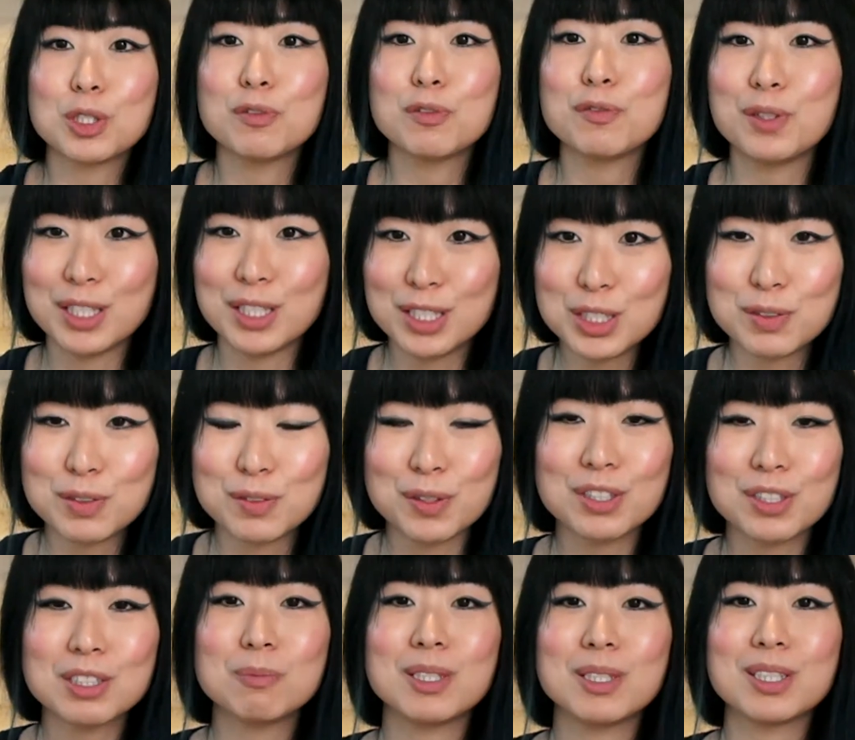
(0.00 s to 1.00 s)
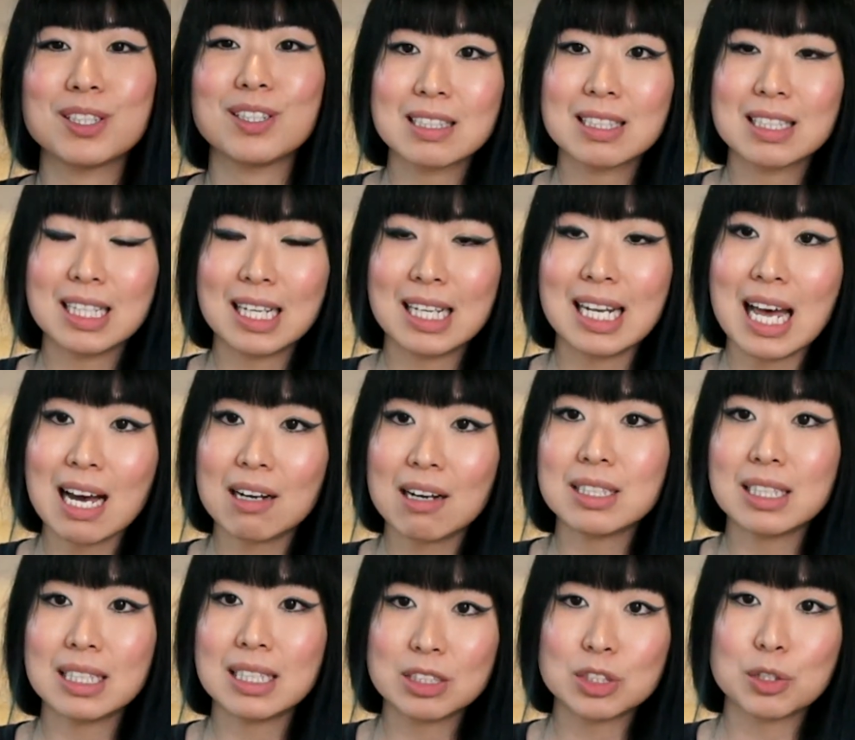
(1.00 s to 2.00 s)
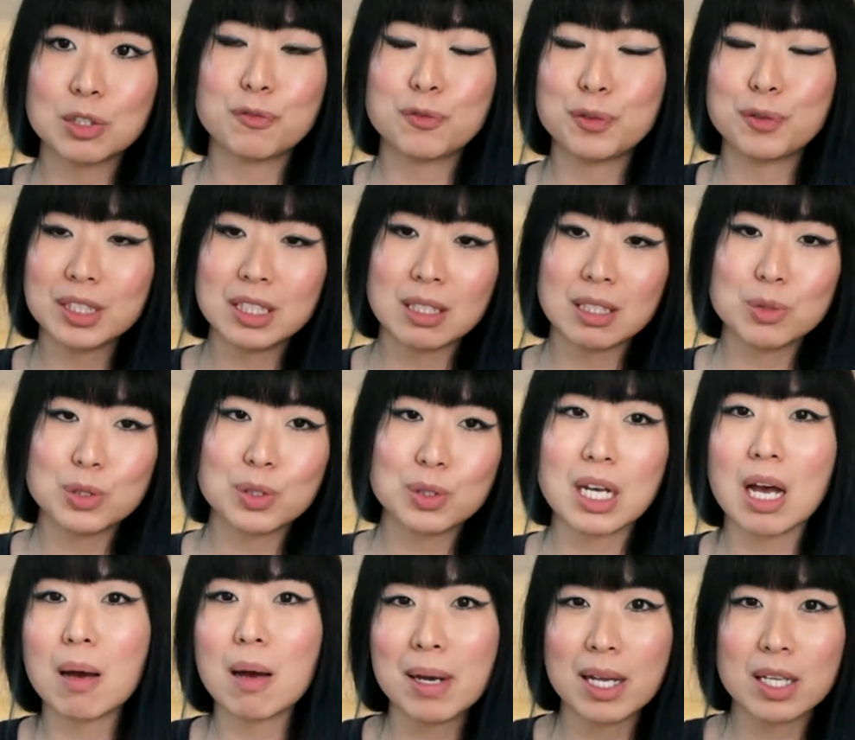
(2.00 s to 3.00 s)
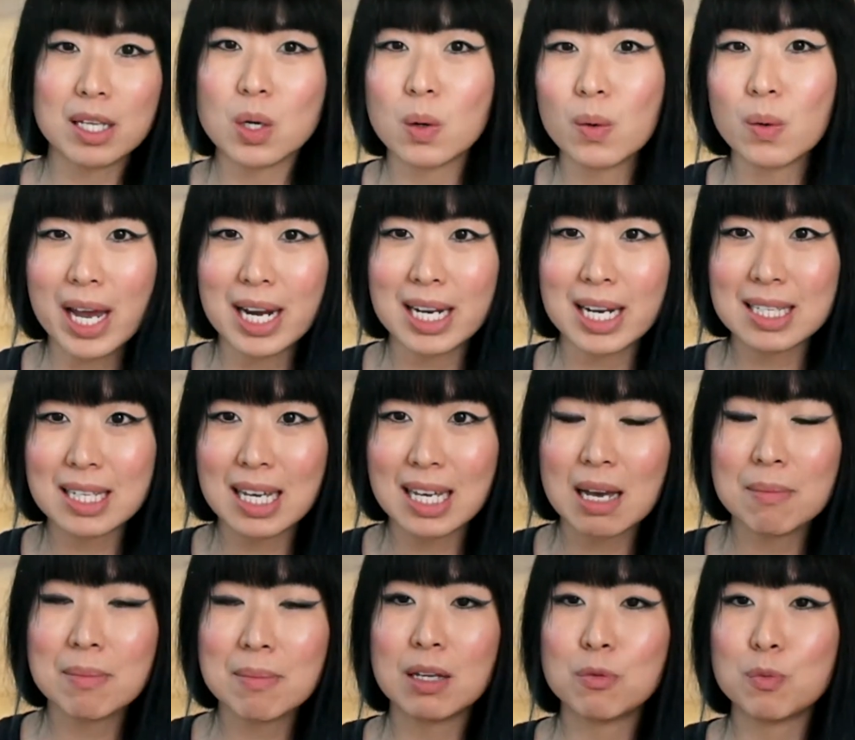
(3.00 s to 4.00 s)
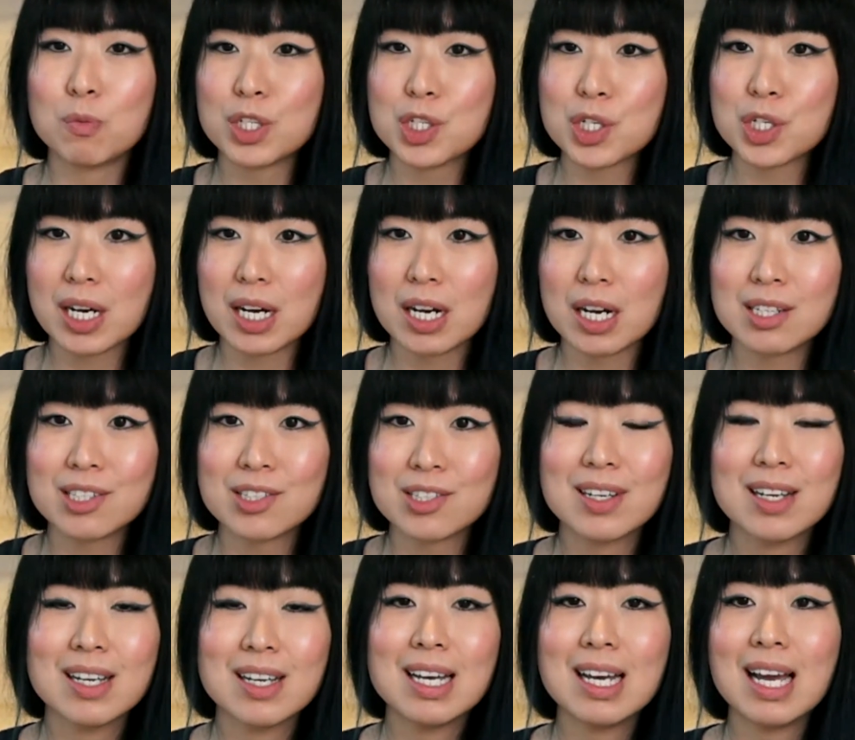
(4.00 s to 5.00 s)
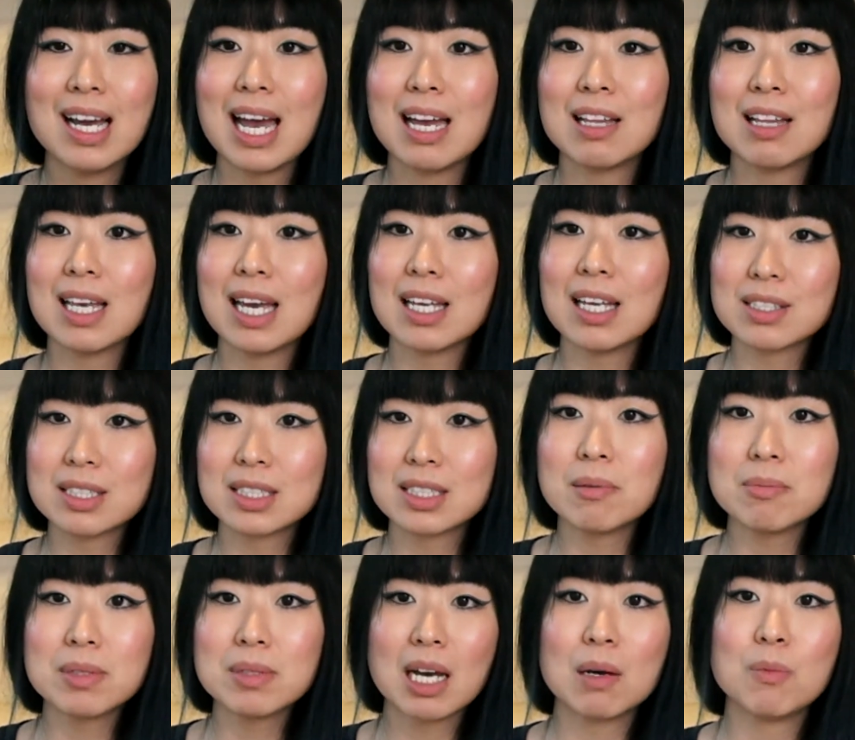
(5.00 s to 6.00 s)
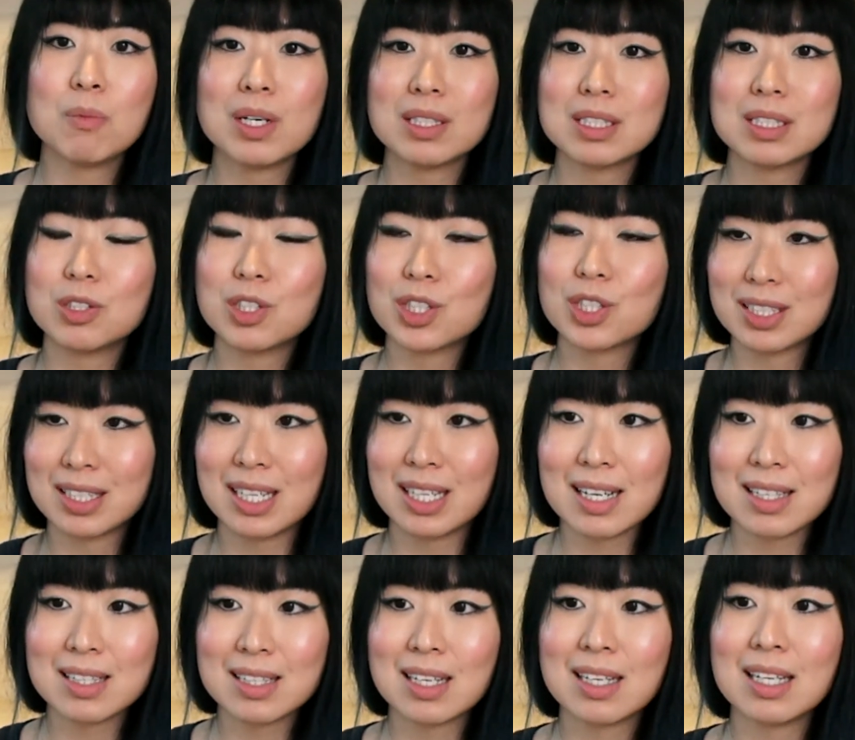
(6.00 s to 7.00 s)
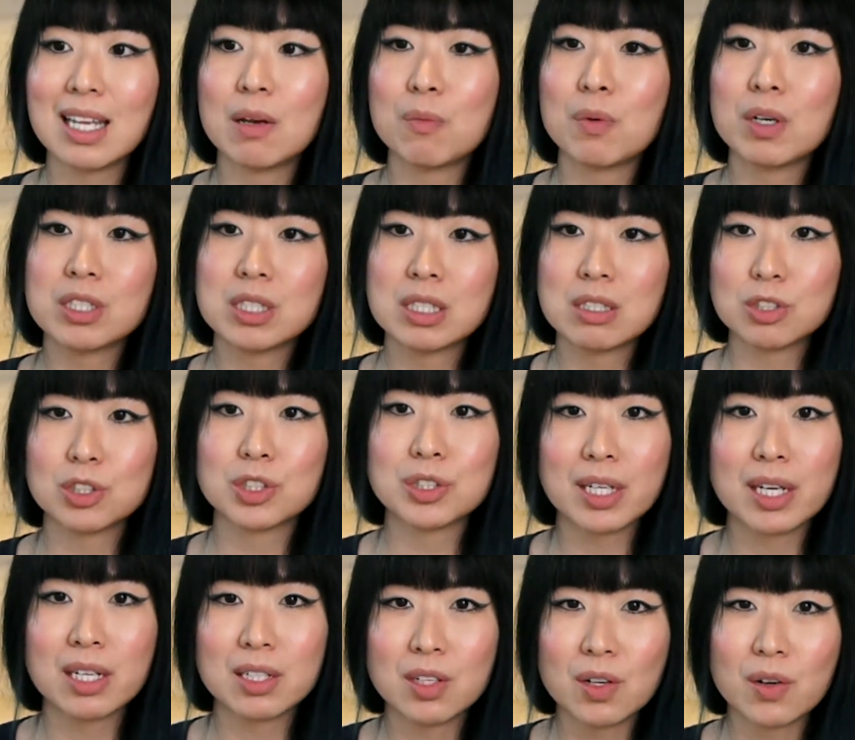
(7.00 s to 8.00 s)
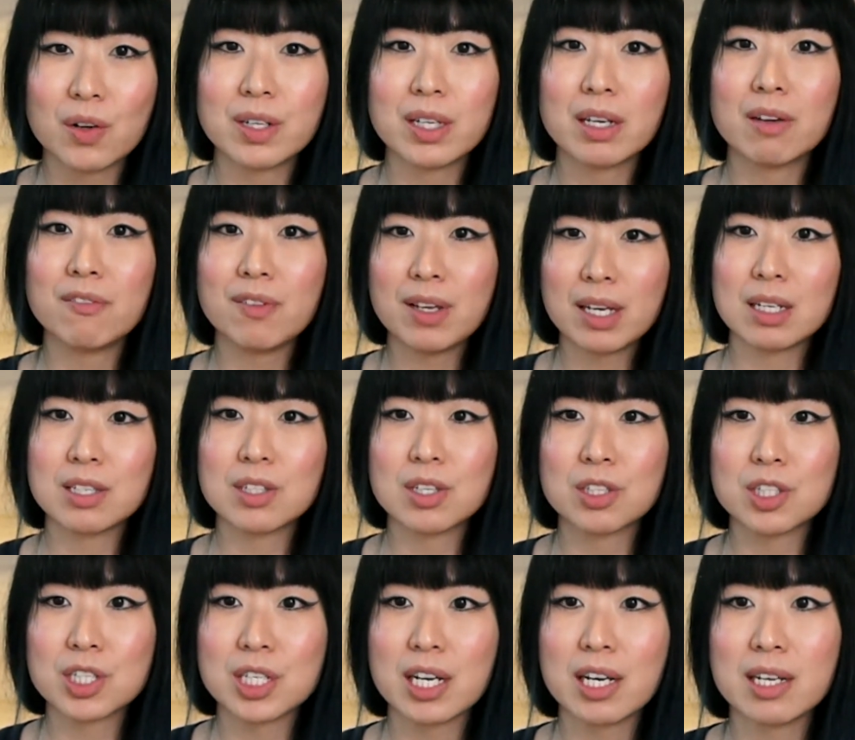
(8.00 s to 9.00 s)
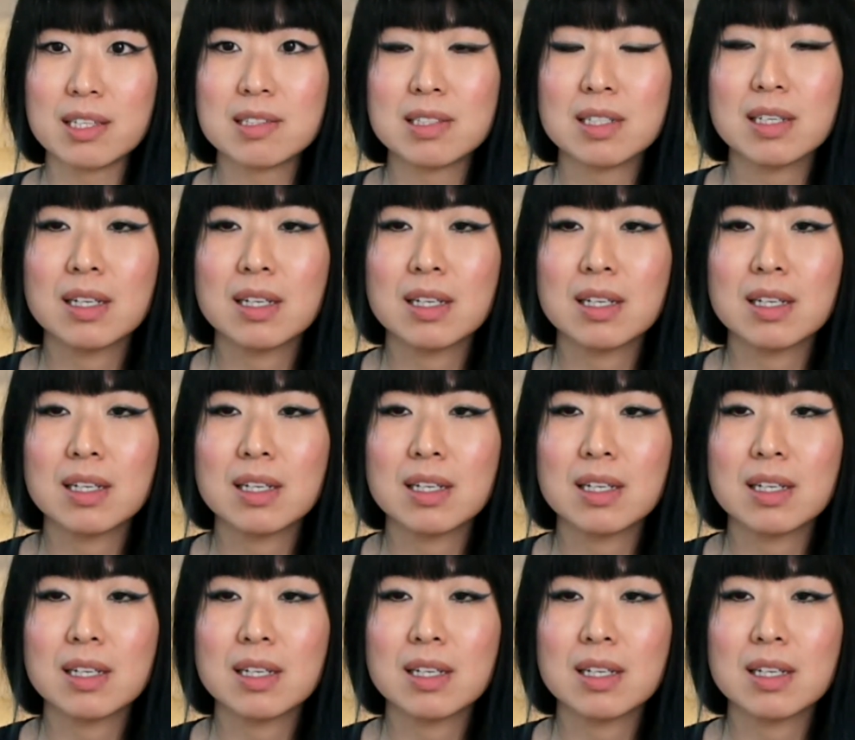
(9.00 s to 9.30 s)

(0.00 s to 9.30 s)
for introverts, because it allows us the freedom to come and go anytime and recharge. And at the same time, we are still connected and we are still sharing learning via the chat.